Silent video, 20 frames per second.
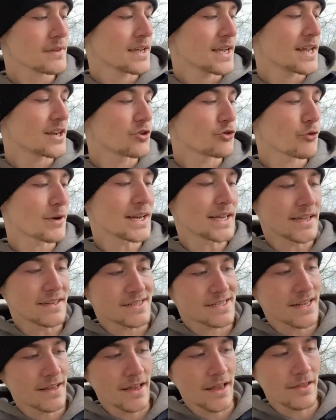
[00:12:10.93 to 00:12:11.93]

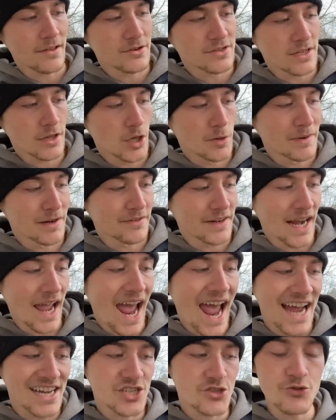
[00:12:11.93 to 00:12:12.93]
ingredients. And then there's a little bit of an
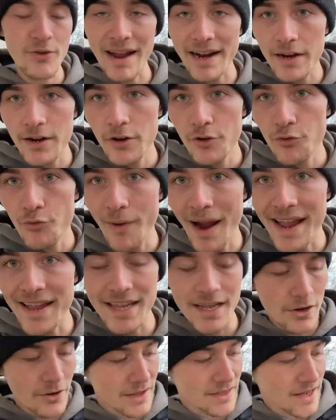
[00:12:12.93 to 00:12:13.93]
asterisk right here.